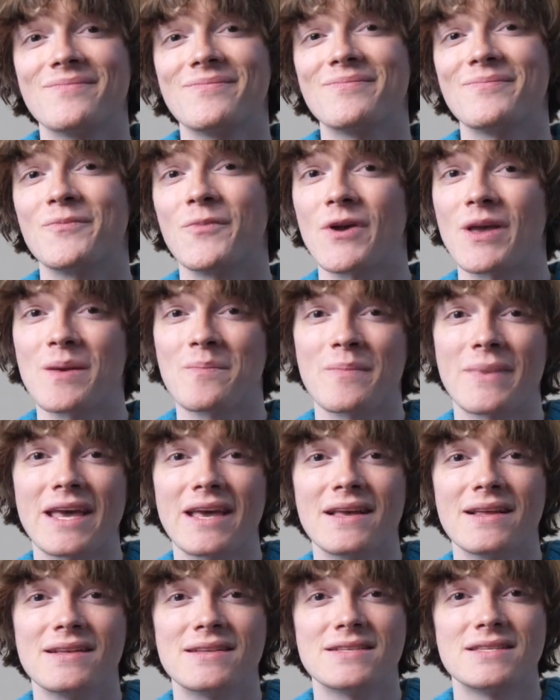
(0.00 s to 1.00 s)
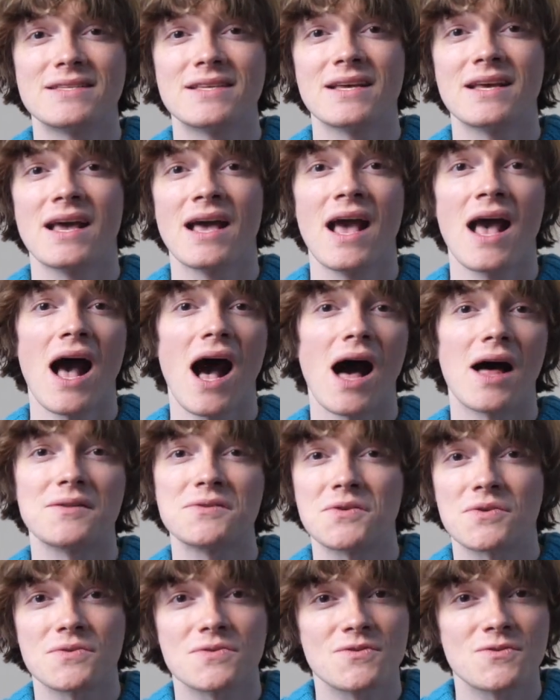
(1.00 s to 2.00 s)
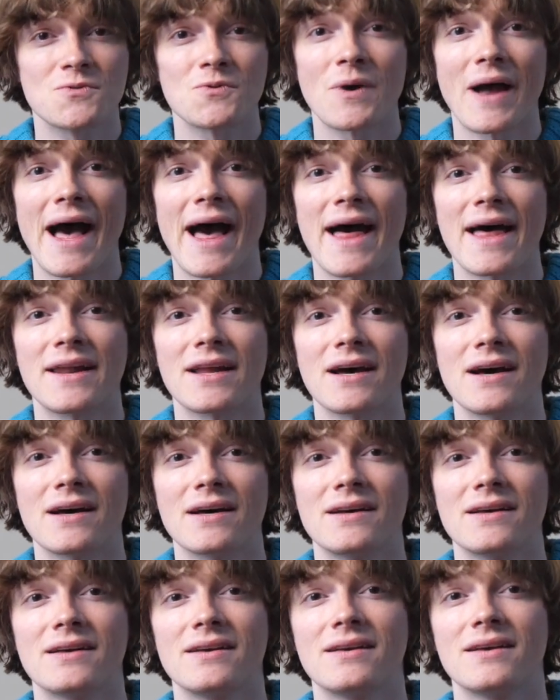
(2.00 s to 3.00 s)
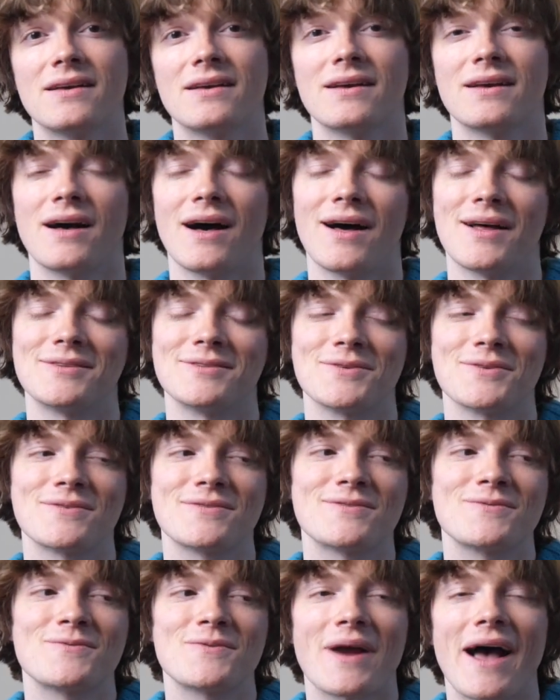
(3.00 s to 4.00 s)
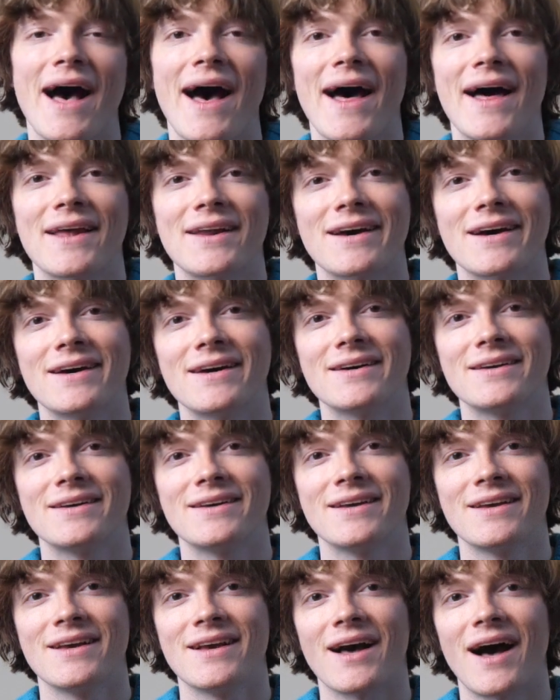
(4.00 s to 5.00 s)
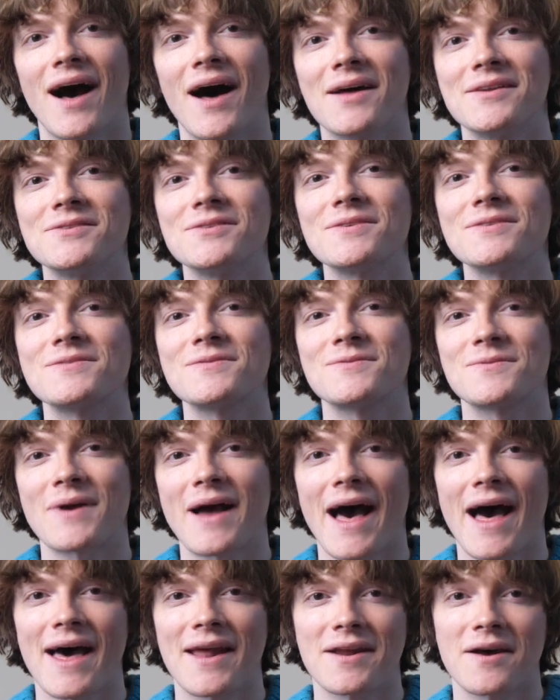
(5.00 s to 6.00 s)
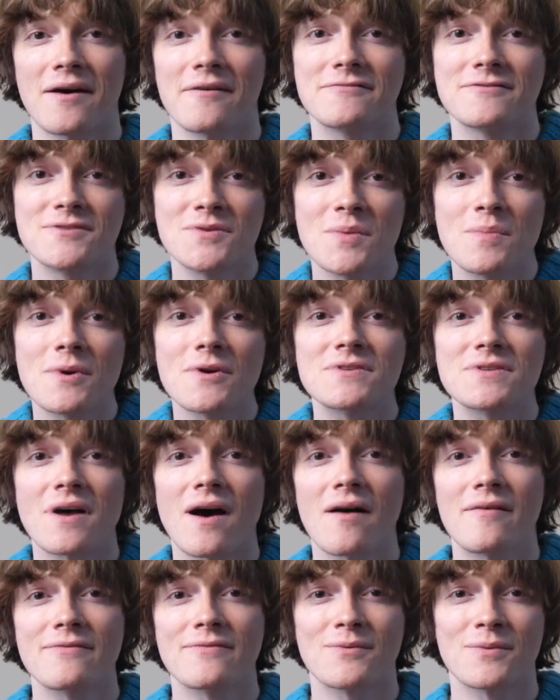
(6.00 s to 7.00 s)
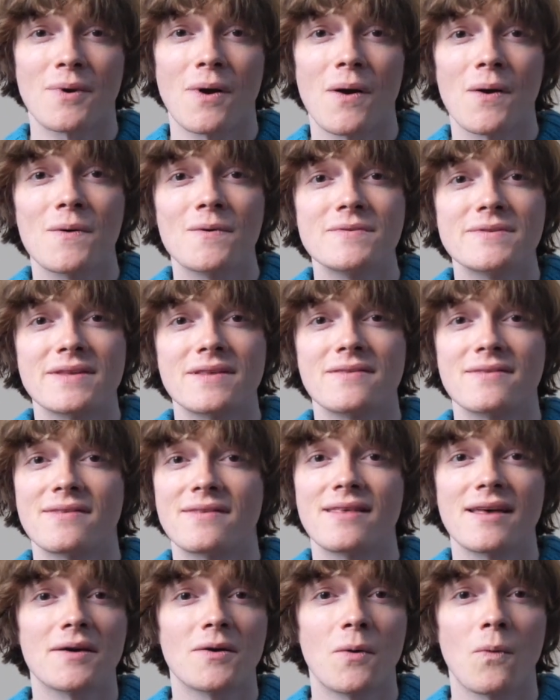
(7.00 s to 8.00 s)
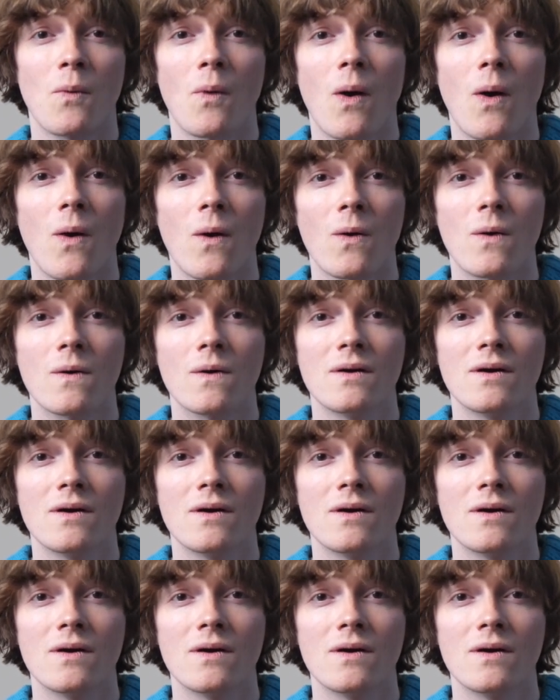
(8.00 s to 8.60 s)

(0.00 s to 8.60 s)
We meet under strata, under strata, under strata of super soft throws and thick wool,